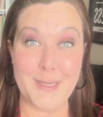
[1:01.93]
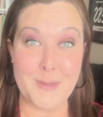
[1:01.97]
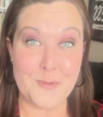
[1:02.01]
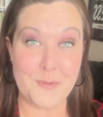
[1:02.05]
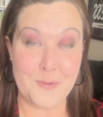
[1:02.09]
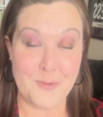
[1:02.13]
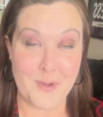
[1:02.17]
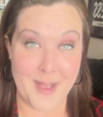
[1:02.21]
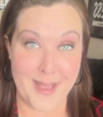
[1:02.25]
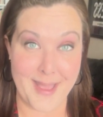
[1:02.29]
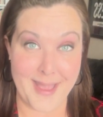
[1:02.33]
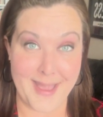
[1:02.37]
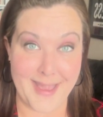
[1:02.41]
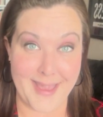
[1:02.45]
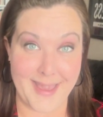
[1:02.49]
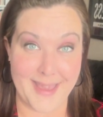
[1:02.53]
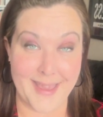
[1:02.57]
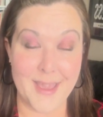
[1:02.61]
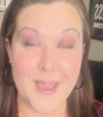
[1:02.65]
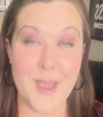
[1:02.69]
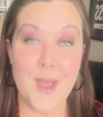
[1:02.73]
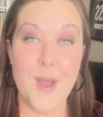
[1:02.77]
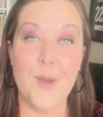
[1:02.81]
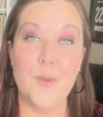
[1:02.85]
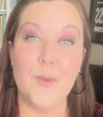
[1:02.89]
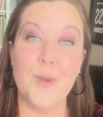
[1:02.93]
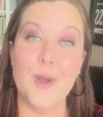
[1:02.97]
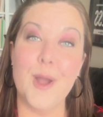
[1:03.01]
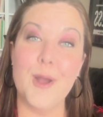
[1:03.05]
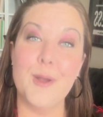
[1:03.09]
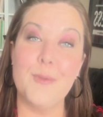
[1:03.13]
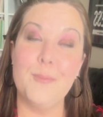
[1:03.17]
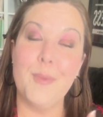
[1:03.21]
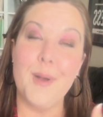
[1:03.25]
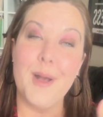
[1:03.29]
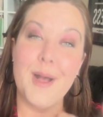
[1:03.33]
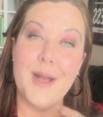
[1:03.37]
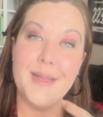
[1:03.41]
way, where our
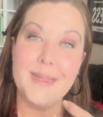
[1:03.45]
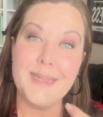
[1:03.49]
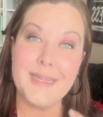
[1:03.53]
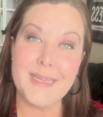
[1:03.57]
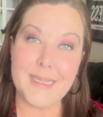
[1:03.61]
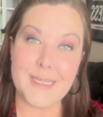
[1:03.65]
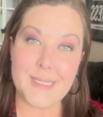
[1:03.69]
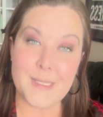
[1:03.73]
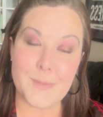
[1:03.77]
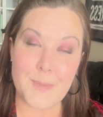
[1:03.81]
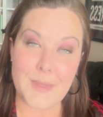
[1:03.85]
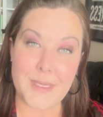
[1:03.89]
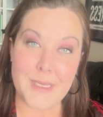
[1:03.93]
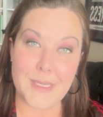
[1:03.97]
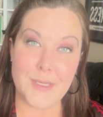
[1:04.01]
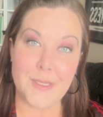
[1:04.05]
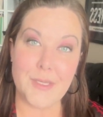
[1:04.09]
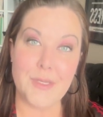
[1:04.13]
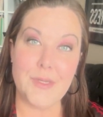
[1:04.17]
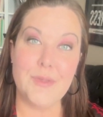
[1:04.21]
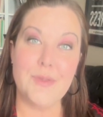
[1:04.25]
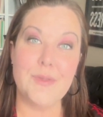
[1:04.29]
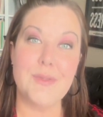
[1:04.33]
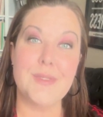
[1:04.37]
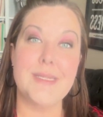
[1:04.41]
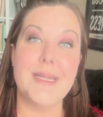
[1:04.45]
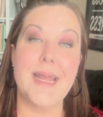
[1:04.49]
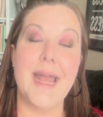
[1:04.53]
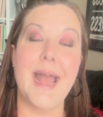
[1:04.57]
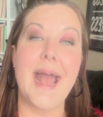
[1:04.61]
body is being used